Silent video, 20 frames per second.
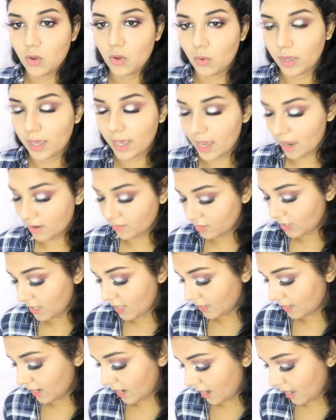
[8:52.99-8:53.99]
Okay, after
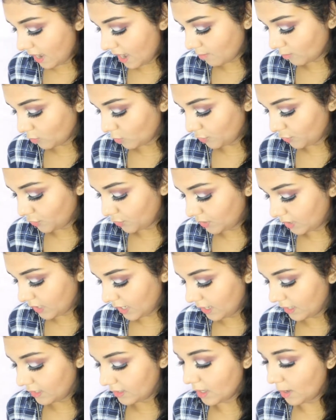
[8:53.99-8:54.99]
that I am going to
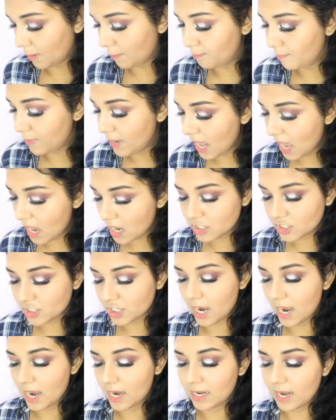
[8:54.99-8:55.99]
take the
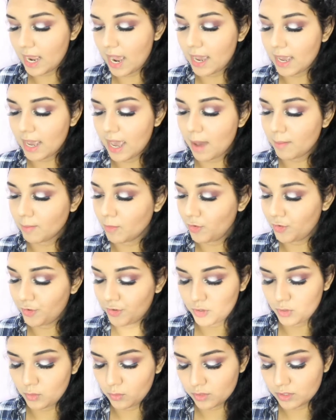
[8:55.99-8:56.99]
blush and I am going
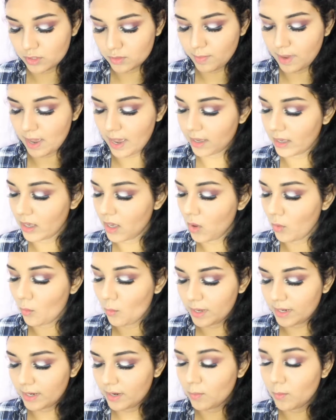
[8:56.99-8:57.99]
to use my
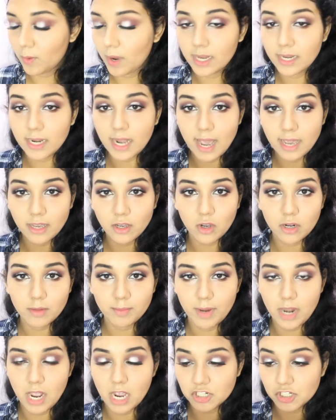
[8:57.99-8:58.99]
Wet n Wild
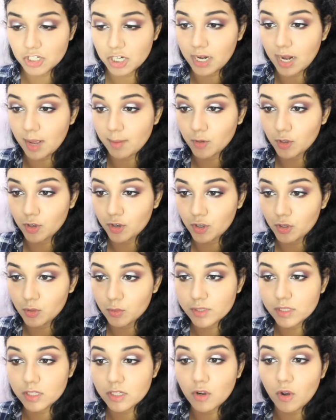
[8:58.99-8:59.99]
Icon blush and I'm going to
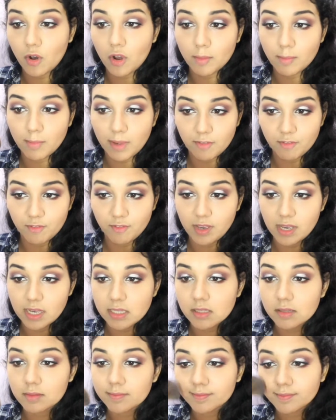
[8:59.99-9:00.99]
use it on my
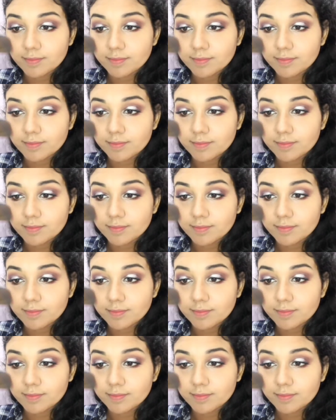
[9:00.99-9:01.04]
face.